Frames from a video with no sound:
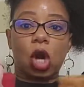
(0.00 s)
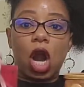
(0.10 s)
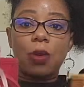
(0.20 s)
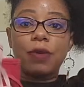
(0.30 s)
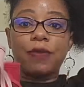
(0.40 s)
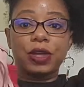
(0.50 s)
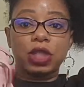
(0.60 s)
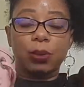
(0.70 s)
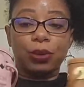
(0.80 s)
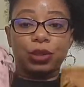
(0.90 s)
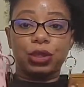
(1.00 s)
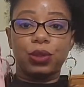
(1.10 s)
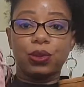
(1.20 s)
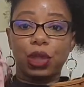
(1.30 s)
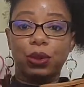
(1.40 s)
are reversible
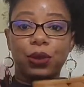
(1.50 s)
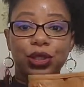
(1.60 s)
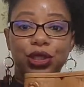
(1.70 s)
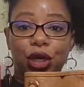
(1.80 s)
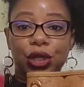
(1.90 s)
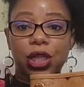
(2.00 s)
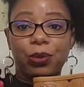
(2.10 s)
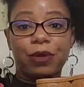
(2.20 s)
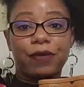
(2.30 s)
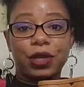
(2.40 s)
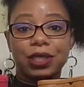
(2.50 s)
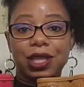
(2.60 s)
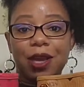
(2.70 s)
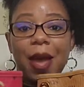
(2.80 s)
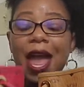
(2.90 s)
too, so you can certainly reverse
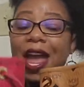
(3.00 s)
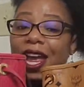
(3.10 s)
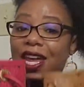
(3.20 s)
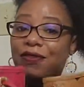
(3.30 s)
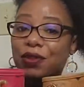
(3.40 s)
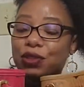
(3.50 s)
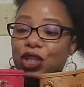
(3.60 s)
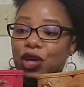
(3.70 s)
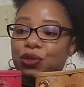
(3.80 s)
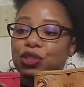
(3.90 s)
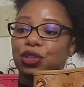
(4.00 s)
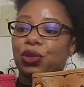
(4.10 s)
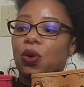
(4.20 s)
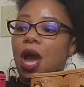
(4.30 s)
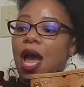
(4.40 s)
them if you chose
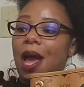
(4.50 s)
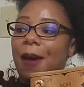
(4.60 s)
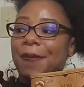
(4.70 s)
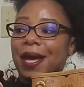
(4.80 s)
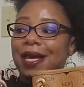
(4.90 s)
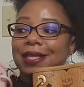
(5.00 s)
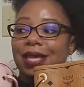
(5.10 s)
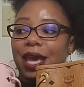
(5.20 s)
to. But yeah,